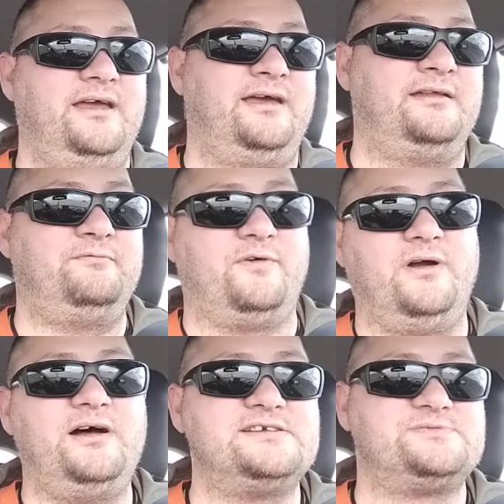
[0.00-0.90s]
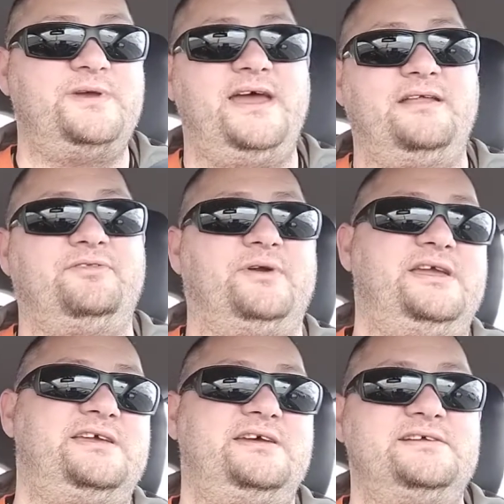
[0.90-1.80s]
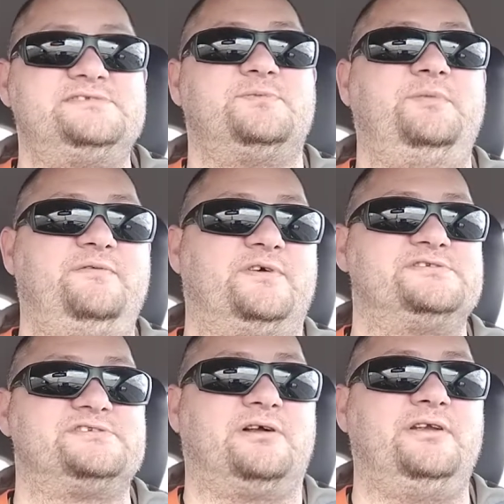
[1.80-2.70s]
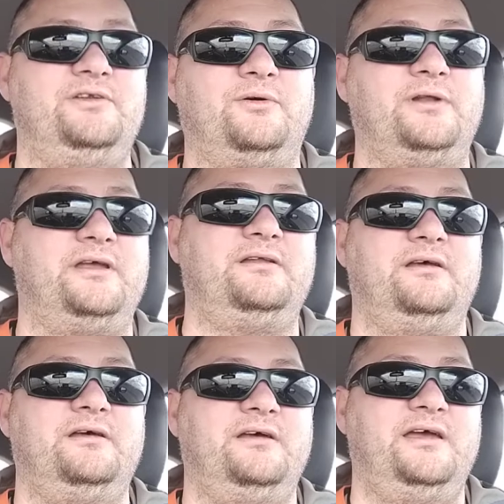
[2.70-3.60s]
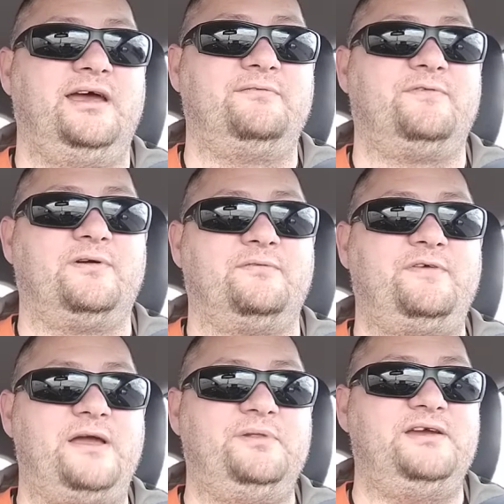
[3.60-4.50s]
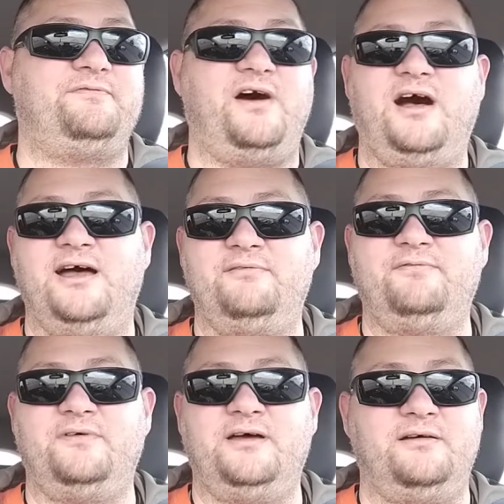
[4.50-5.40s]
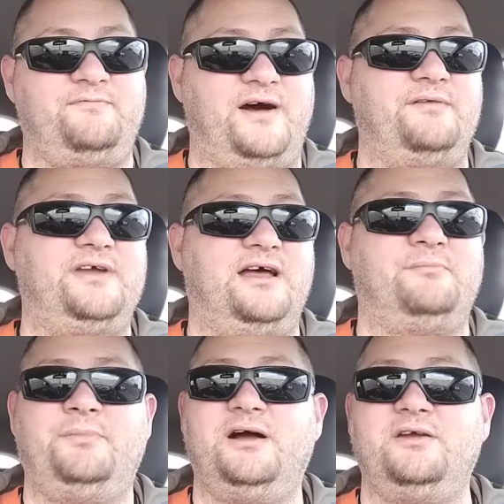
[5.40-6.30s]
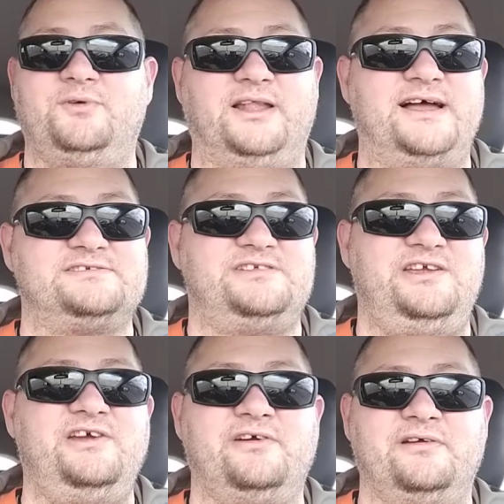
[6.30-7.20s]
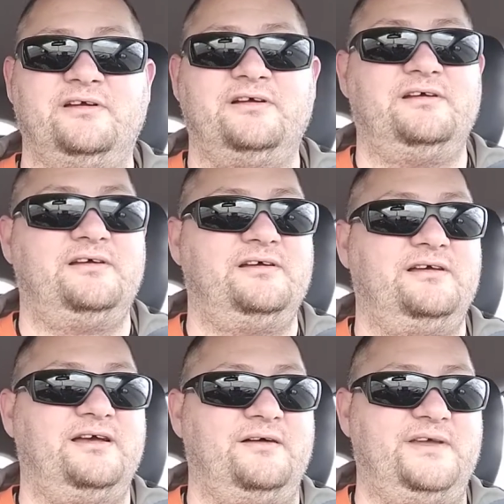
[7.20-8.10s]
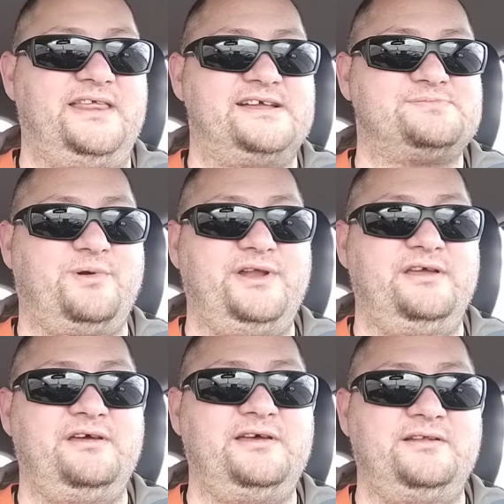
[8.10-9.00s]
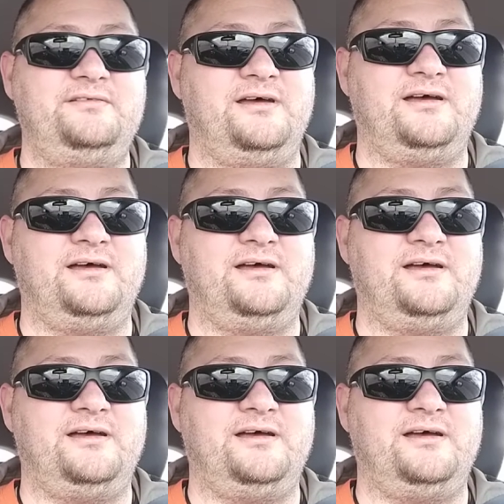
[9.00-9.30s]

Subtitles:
And for us, we had 3 kids when we first started doing it. And for a family of 5, a 5-gallon bucket would last a year. That's pretty good.